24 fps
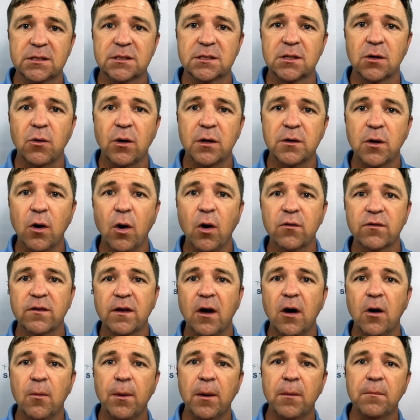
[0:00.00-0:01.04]
So adults, I
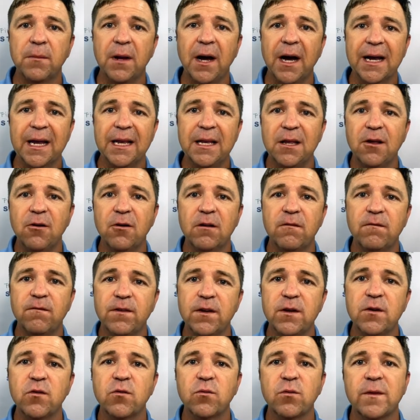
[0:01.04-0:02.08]
hope I'm not getting you
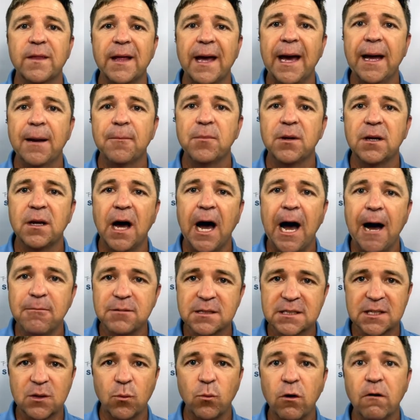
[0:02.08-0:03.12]
confused with that, but
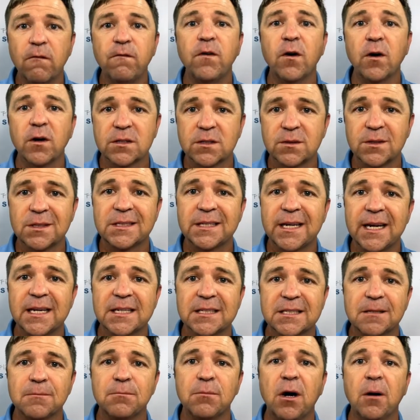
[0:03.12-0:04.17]
obviously we'll focus on the
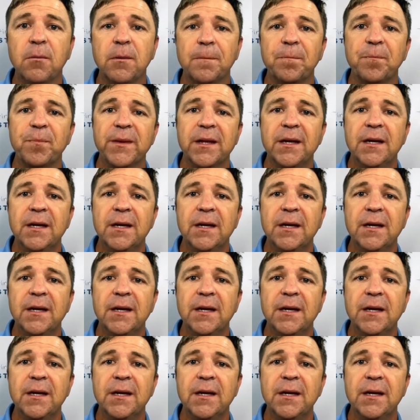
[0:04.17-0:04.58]
text in a moment.